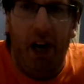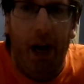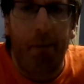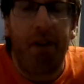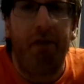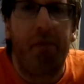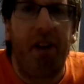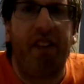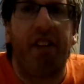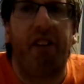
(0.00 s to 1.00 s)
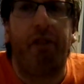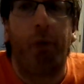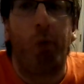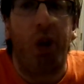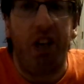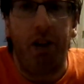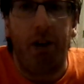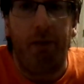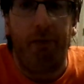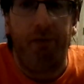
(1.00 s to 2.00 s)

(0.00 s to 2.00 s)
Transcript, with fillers: I'm giving myself a window.